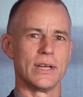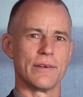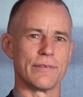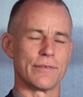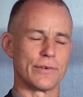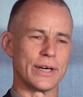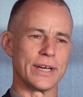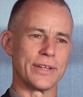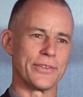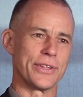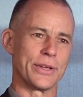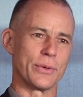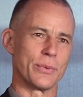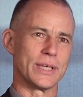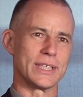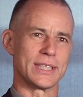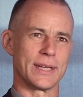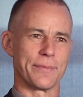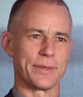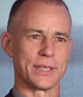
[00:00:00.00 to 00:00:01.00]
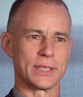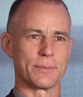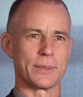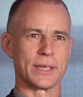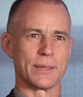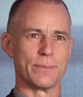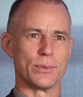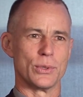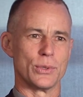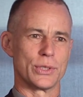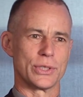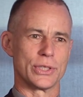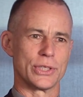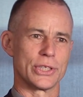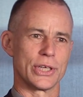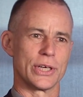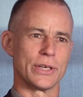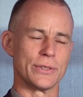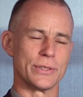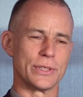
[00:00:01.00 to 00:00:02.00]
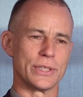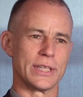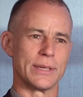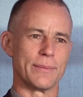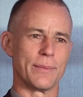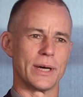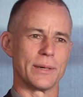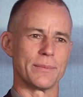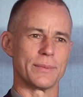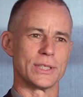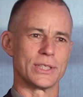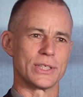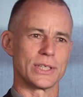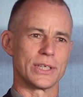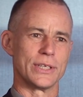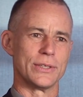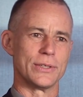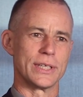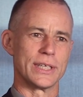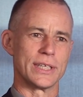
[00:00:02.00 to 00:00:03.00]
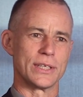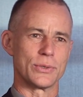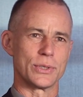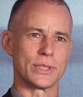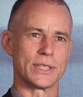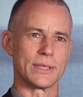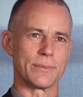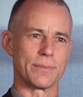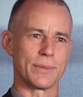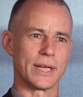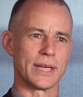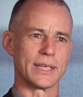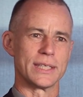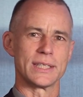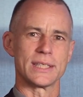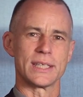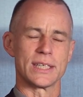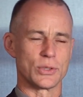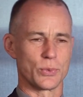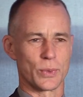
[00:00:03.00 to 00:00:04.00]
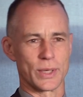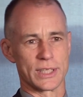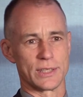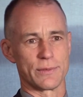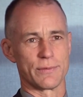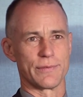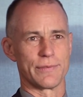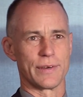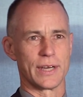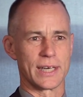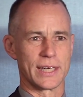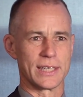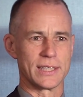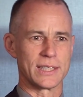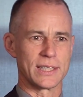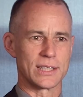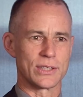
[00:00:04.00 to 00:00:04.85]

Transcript: for anything where something's being bought and sold and there might be a security interest in place, as well as for financing